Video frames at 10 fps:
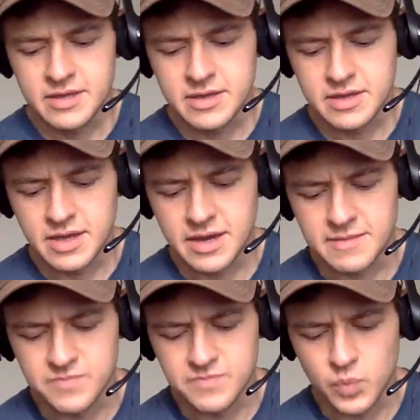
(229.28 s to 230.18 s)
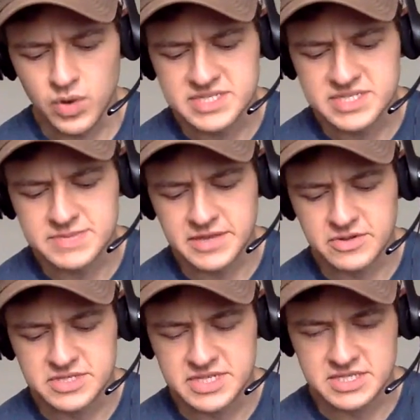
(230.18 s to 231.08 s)
it seems like
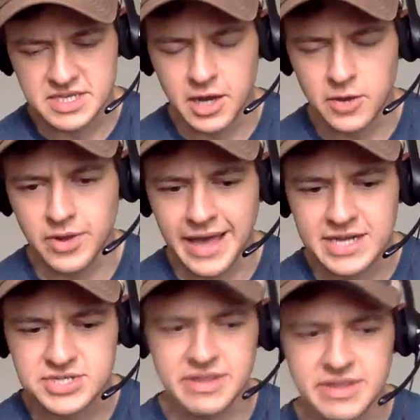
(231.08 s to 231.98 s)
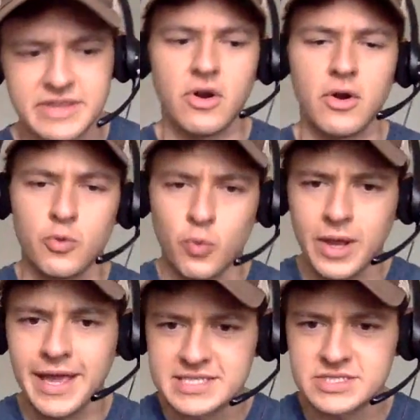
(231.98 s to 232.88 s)
there's this gut reaction, like there are
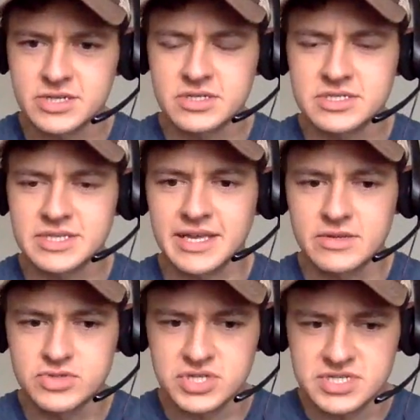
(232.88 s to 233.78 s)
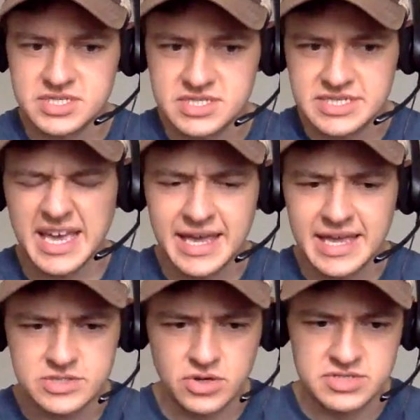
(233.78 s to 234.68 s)
right answers that you just say
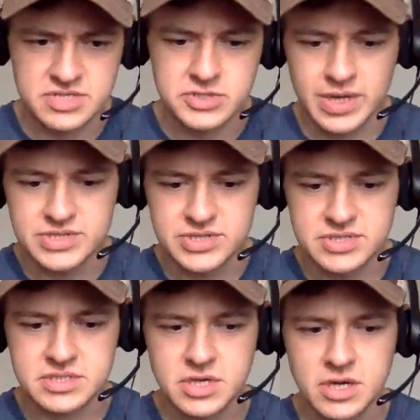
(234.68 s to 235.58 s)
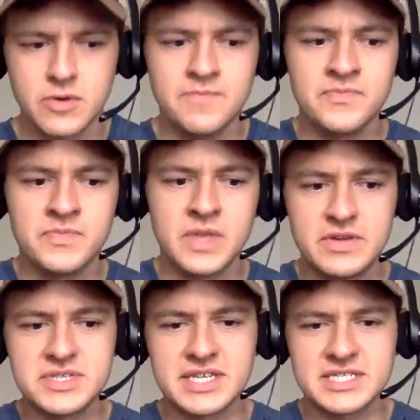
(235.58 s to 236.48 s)
in certain situations. So if you
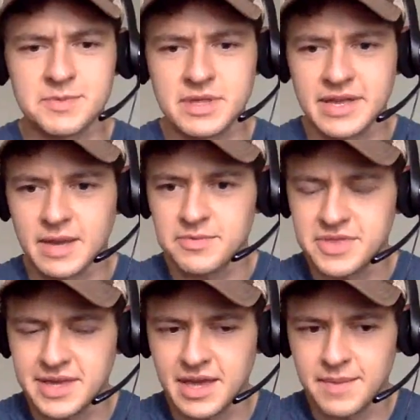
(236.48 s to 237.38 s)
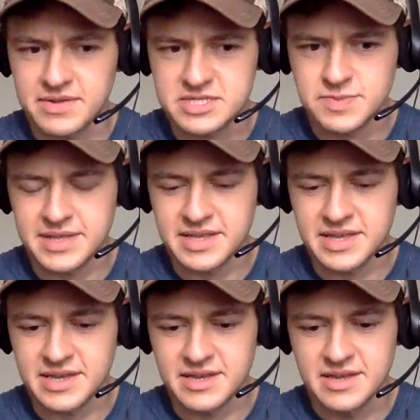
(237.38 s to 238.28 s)
say something like, I'm thinking about
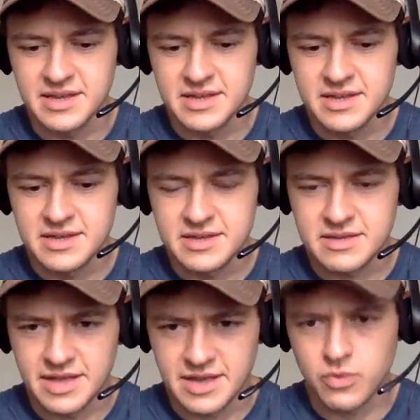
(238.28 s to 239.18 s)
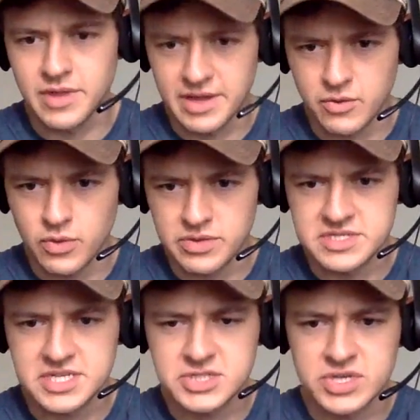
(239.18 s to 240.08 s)
spending, like the
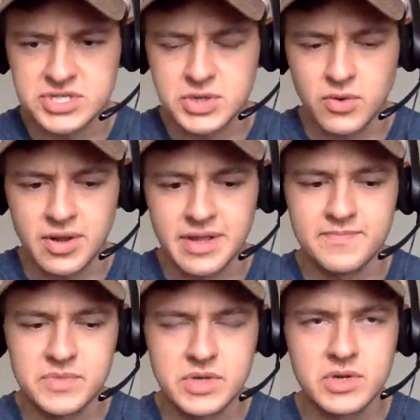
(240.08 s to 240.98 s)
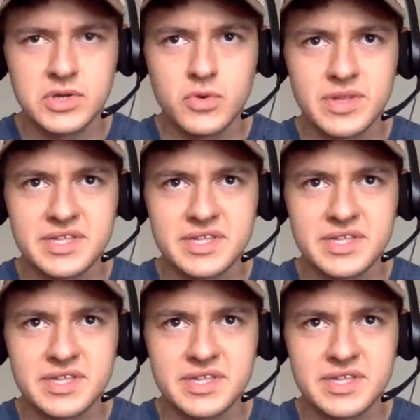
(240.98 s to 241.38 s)
situation you were in, you wanted to